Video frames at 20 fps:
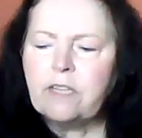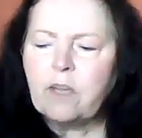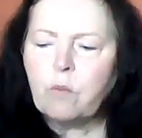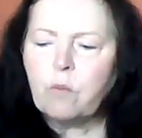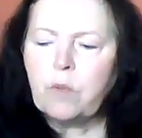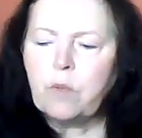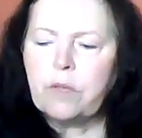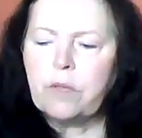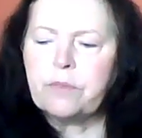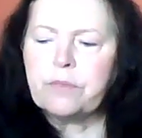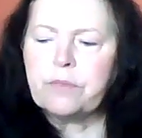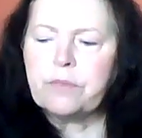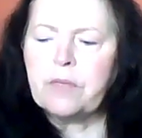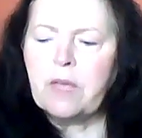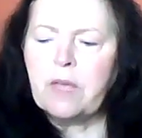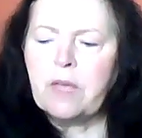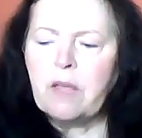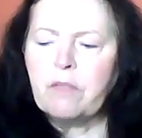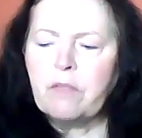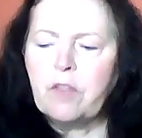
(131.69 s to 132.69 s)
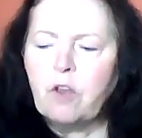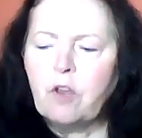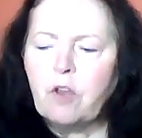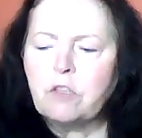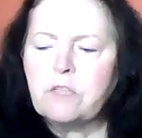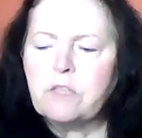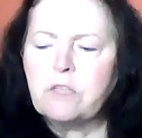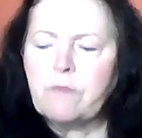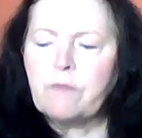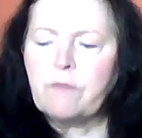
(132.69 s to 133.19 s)
up with the
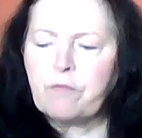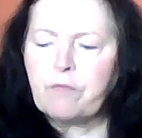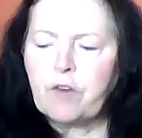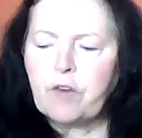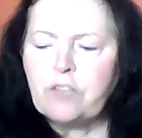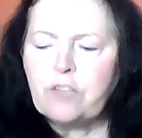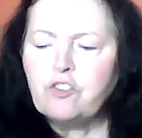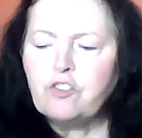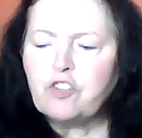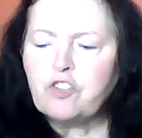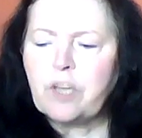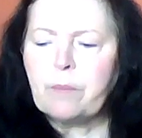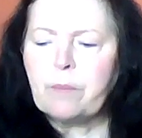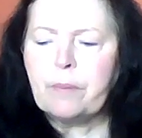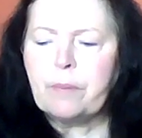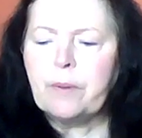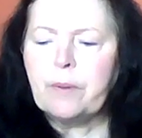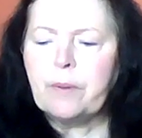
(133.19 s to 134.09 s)
loss of a friendship,